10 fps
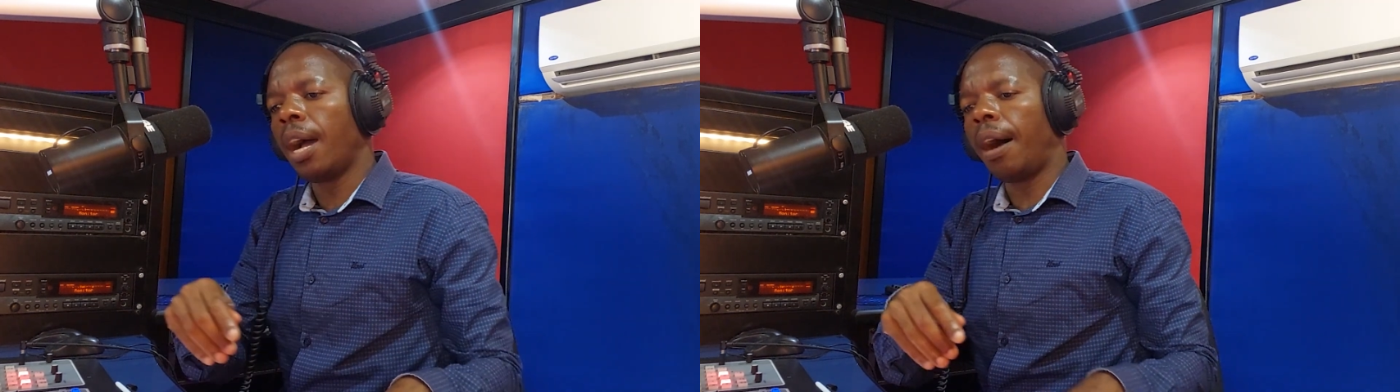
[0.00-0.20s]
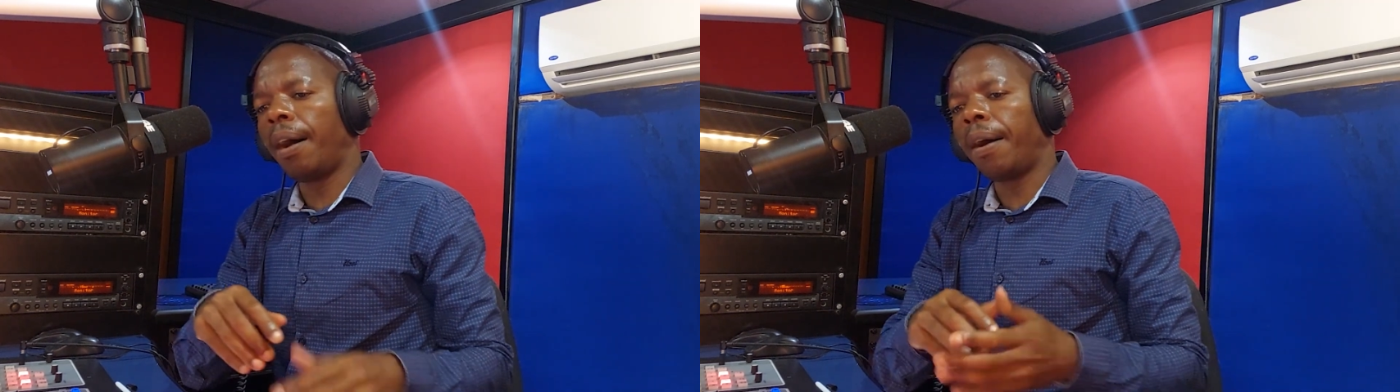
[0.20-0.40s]

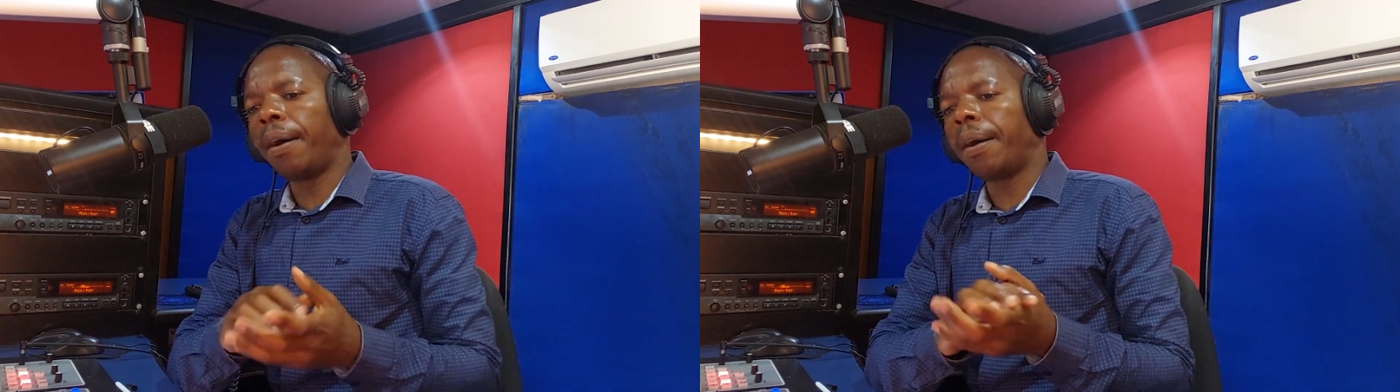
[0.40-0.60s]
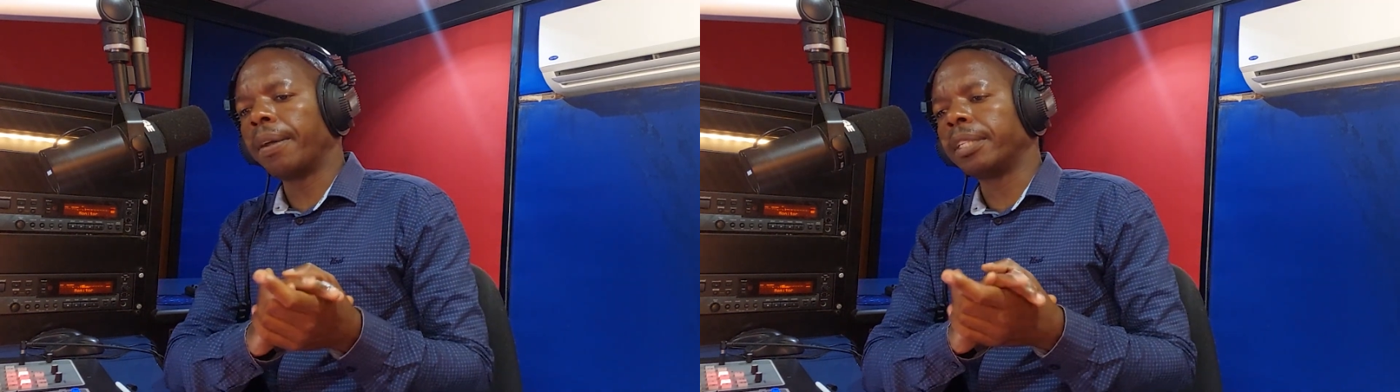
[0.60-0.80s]

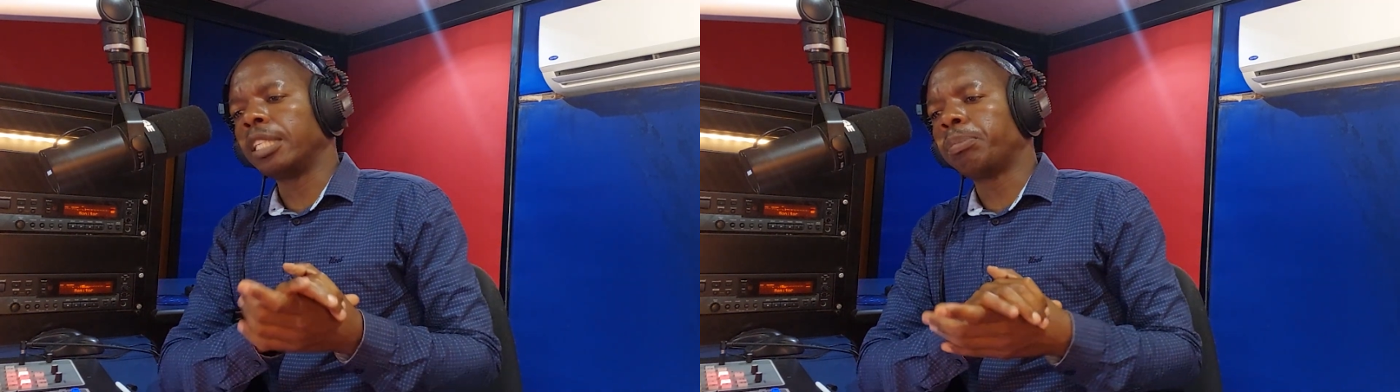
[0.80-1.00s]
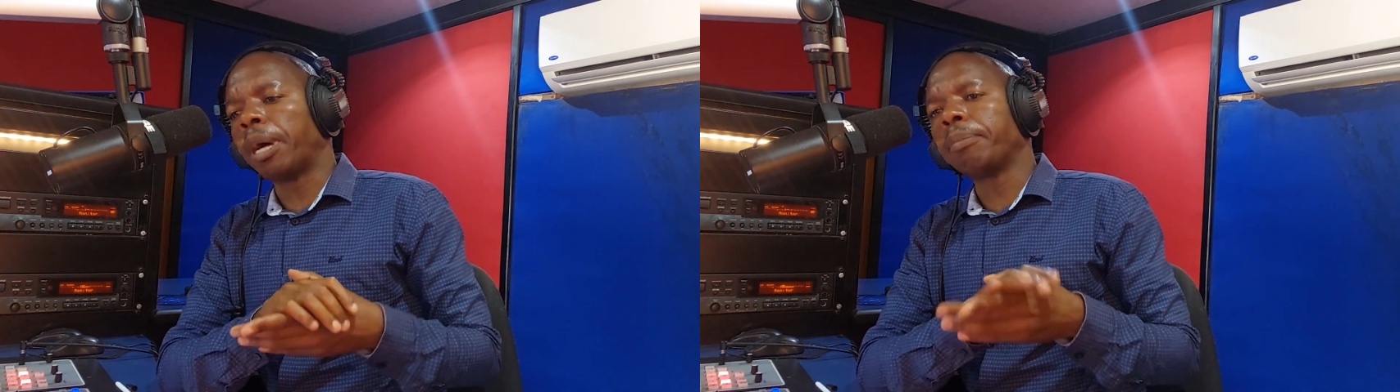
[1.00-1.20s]
the
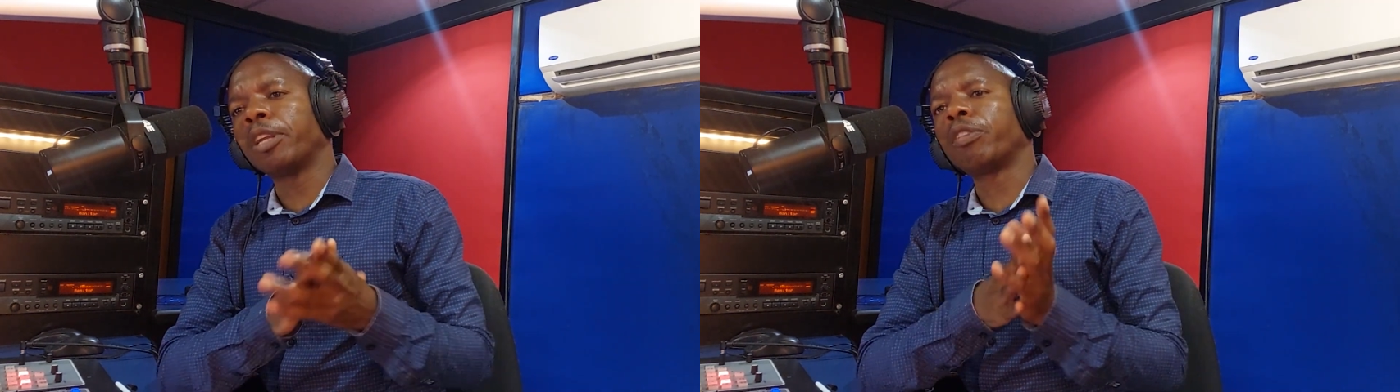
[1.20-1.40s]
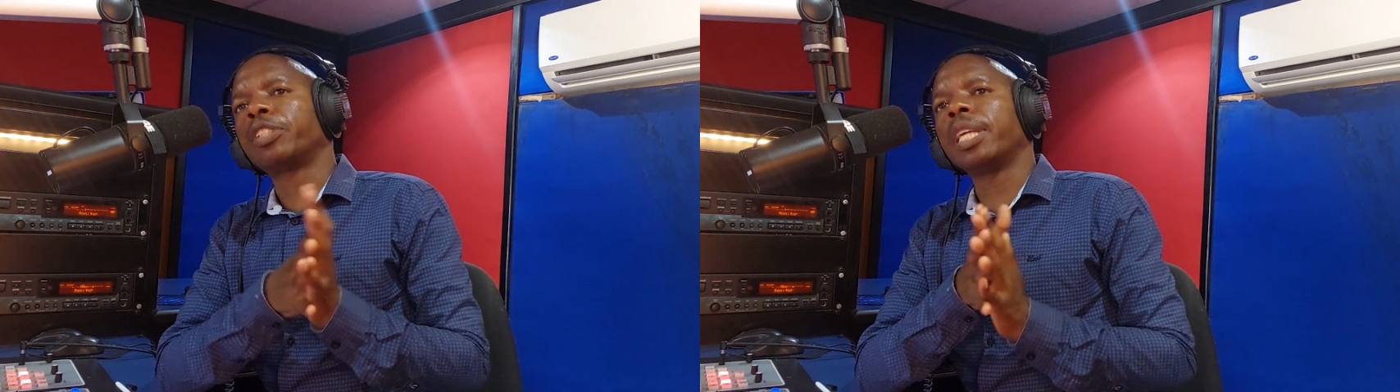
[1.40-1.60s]

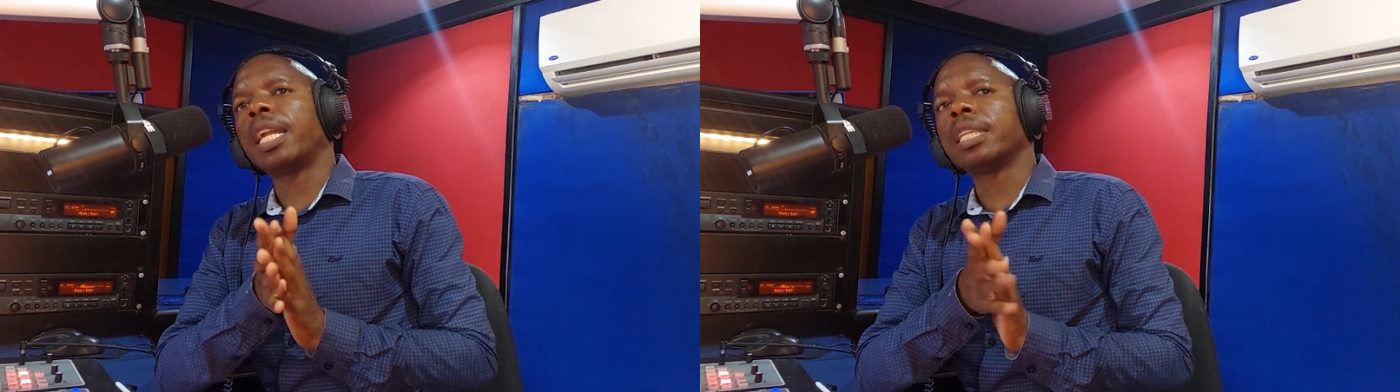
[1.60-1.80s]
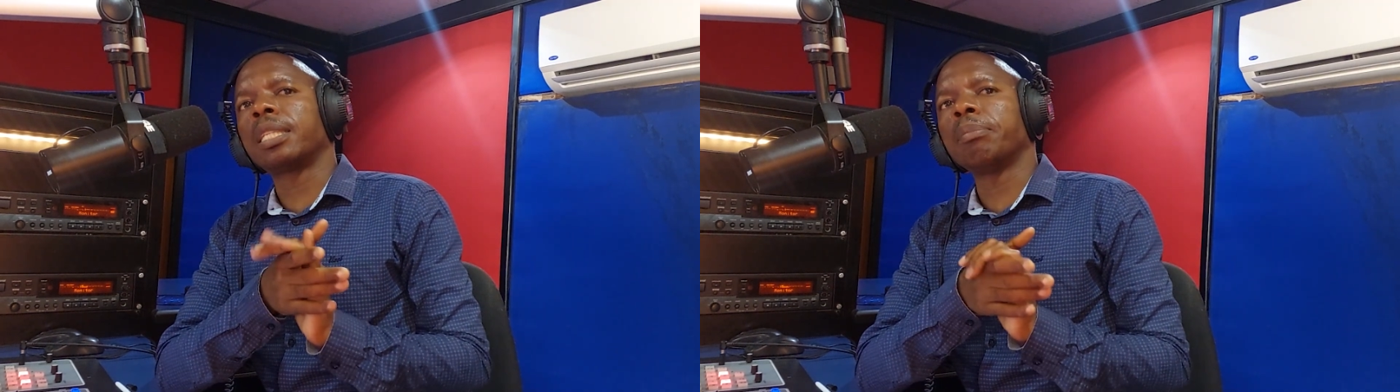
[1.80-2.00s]
Department of
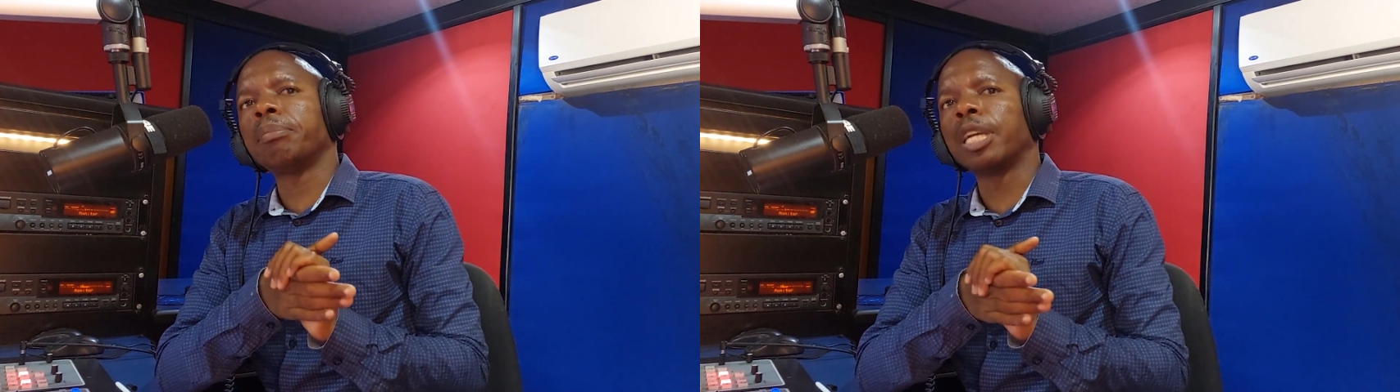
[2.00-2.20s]
Journalism,